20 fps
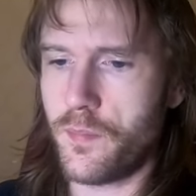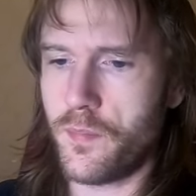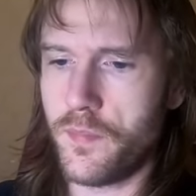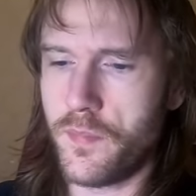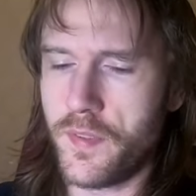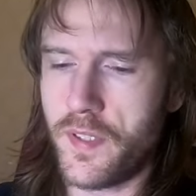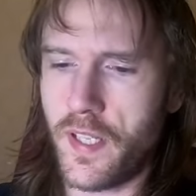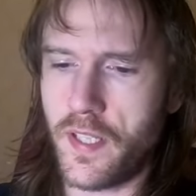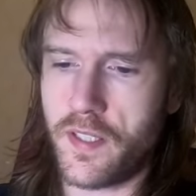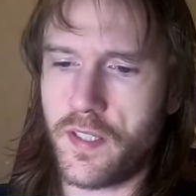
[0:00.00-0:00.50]

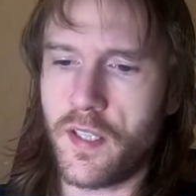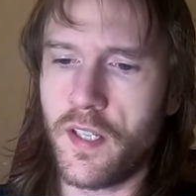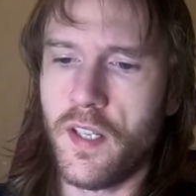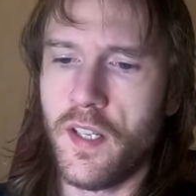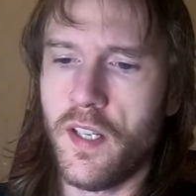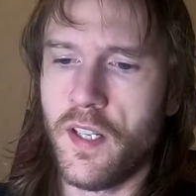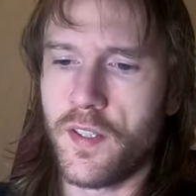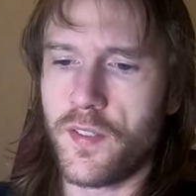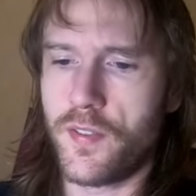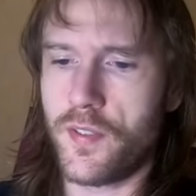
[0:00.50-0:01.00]
neck.
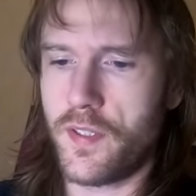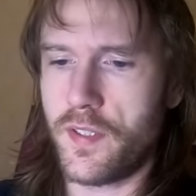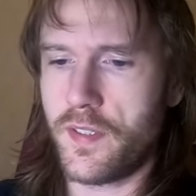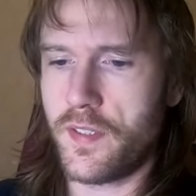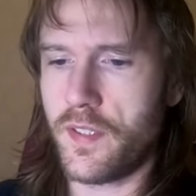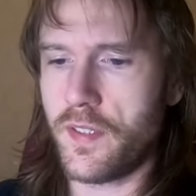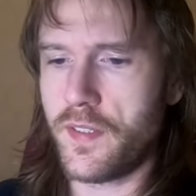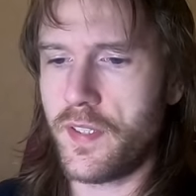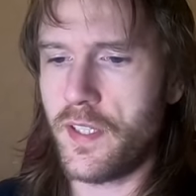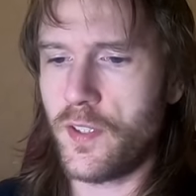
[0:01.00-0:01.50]
So
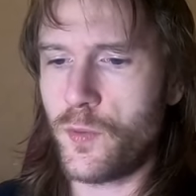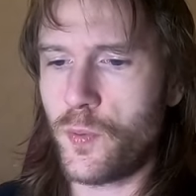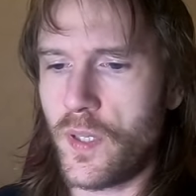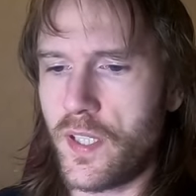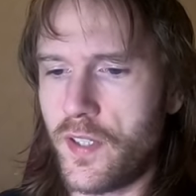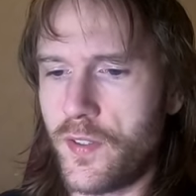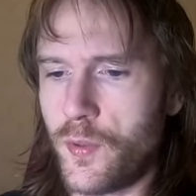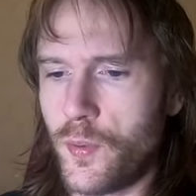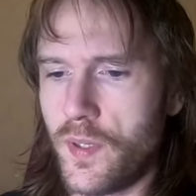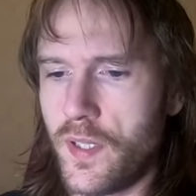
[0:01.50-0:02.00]
this one
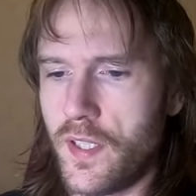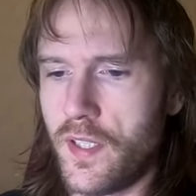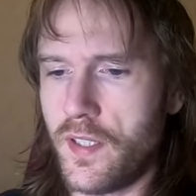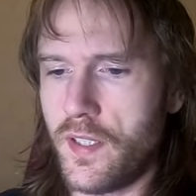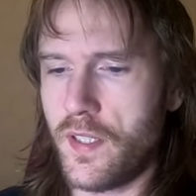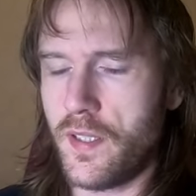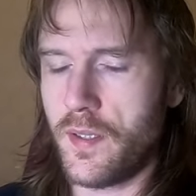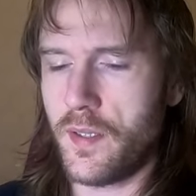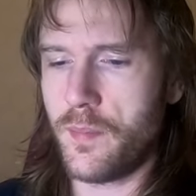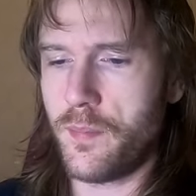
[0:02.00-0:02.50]
is
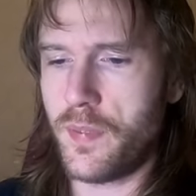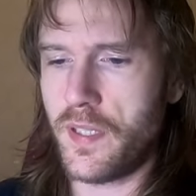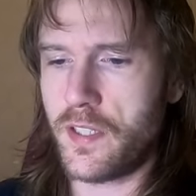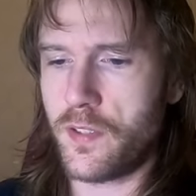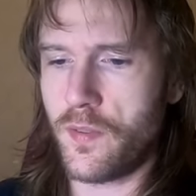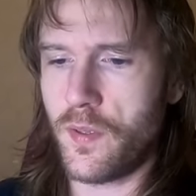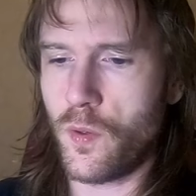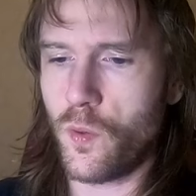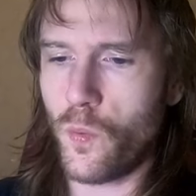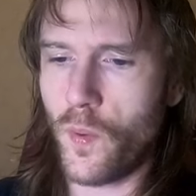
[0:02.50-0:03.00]
a bit
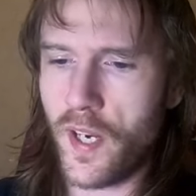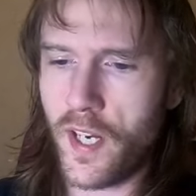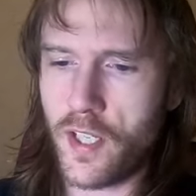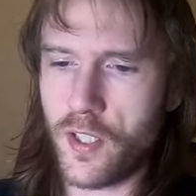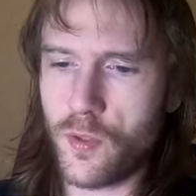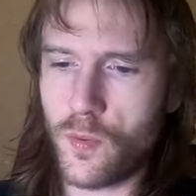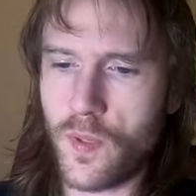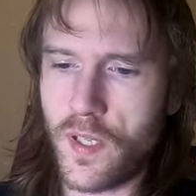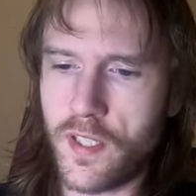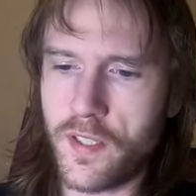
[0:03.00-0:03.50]
of a
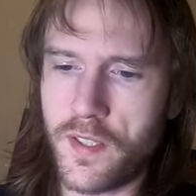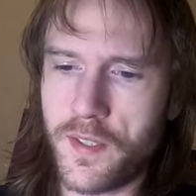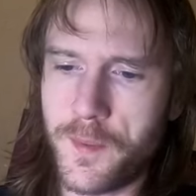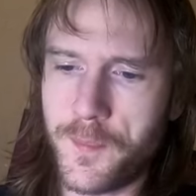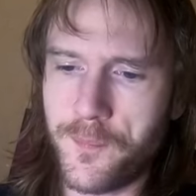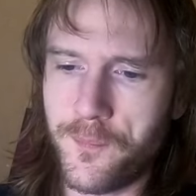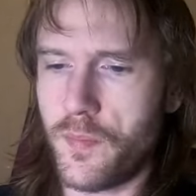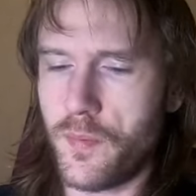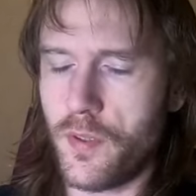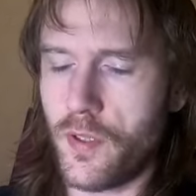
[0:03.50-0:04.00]
weird one.
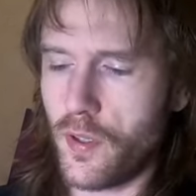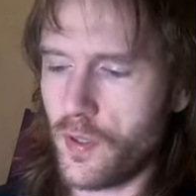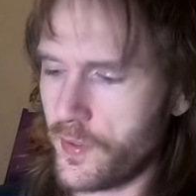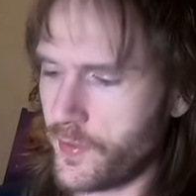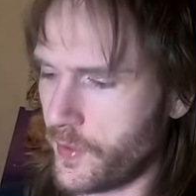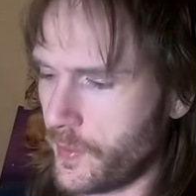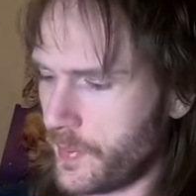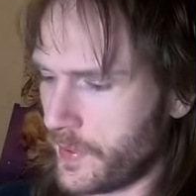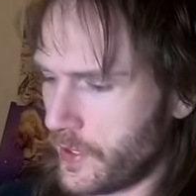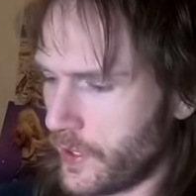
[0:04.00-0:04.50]

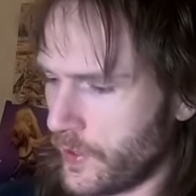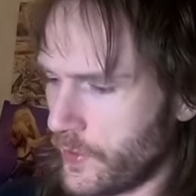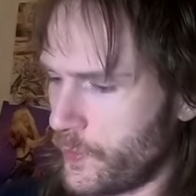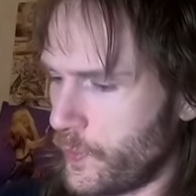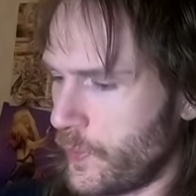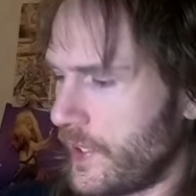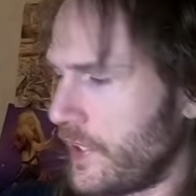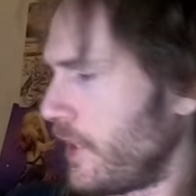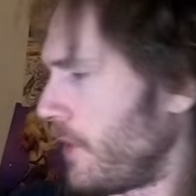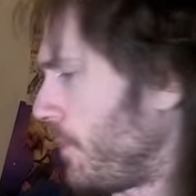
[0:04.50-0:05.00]
Also because
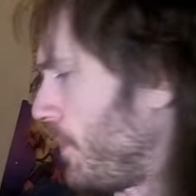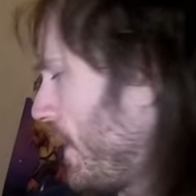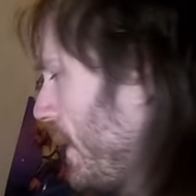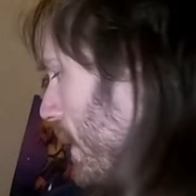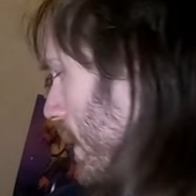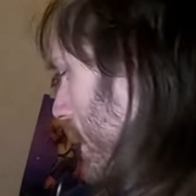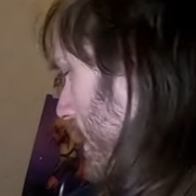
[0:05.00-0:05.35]
when you're playing like